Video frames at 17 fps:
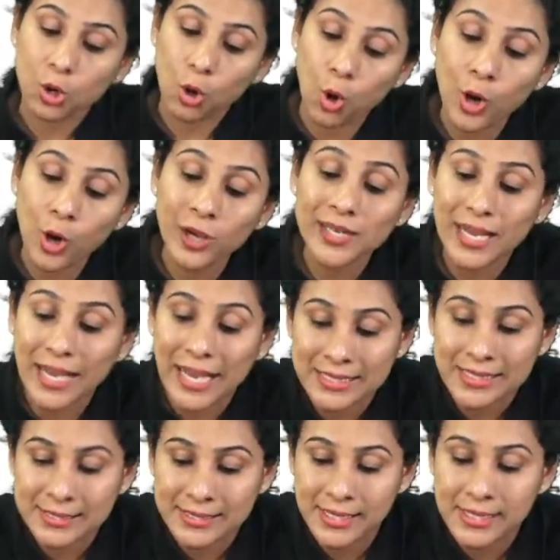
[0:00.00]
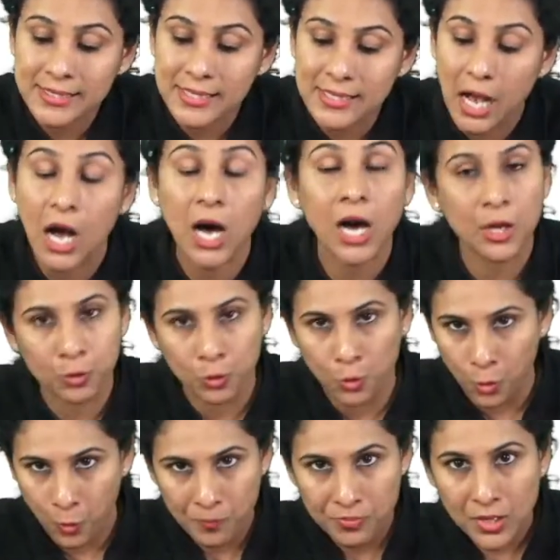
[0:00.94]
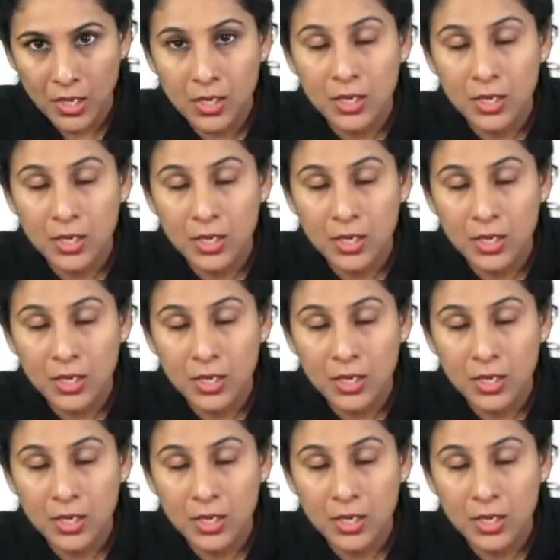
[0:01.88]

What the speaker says: or SSRO.